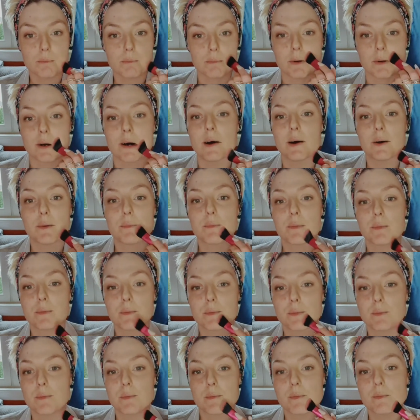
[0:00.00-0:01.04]
but
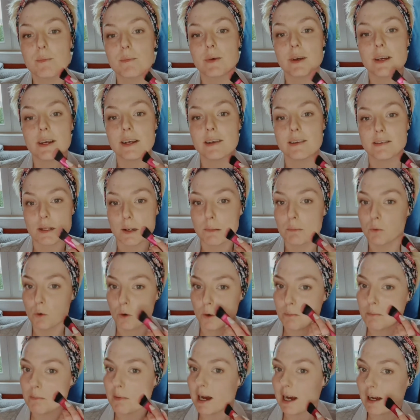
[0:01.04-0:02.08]
it is a more
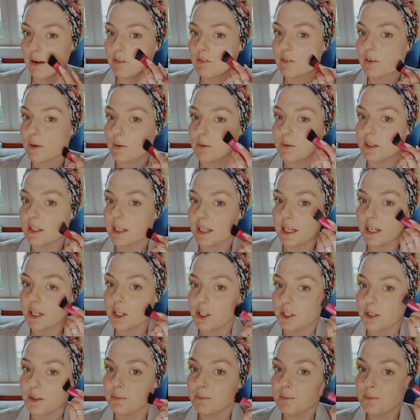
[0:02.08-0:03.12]
matte
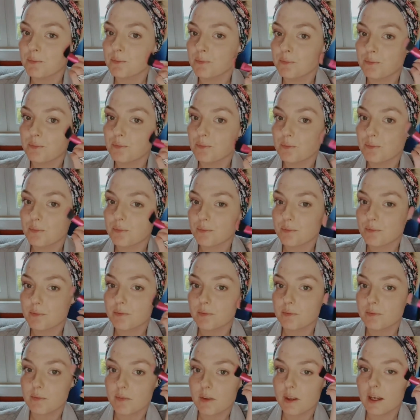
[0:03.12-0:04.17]
foundation.
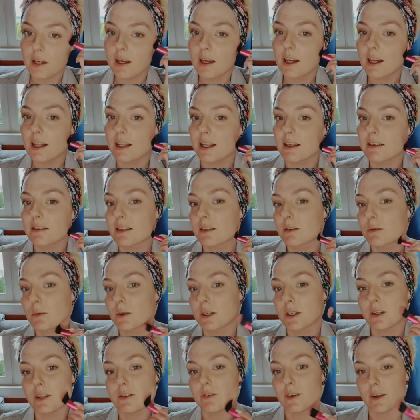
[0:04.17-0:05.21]
And this is
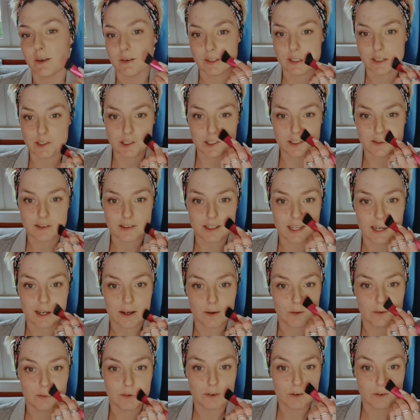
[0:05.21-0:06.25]
one of the foundations
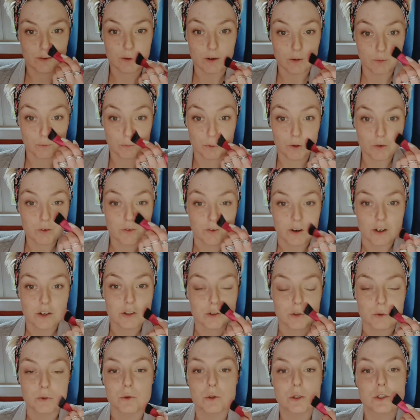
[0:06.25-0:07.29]
I will
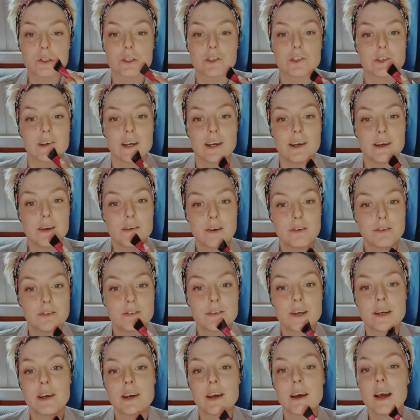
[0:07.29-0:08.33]
first go to if
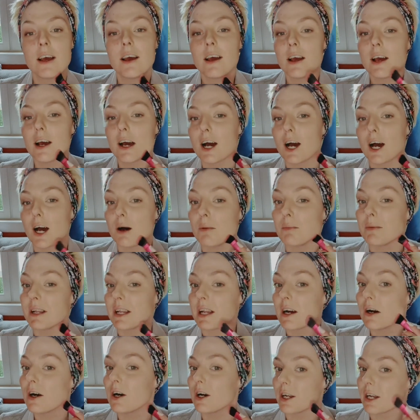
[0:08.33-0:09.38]
I'm in
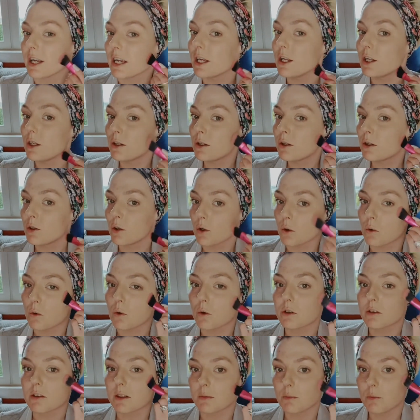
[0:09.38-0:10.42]
a hurry to go
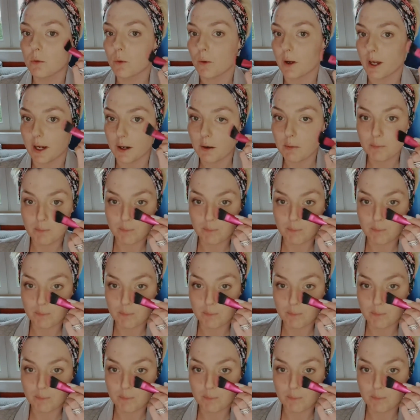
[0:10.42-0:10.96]
somewhere.